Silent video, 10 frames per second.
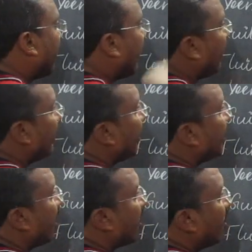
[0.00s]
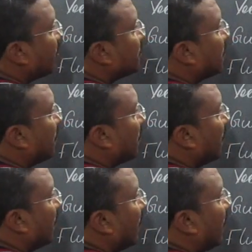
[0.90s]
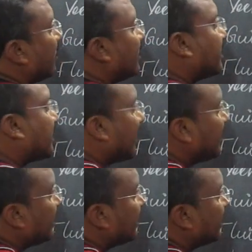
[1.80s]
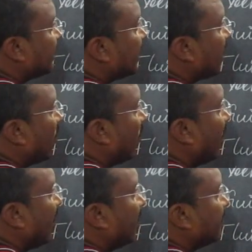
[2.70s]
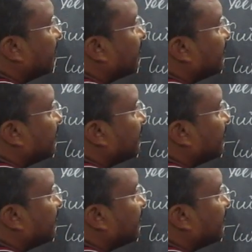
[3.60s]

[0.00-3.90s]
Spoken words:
also the stretched string only.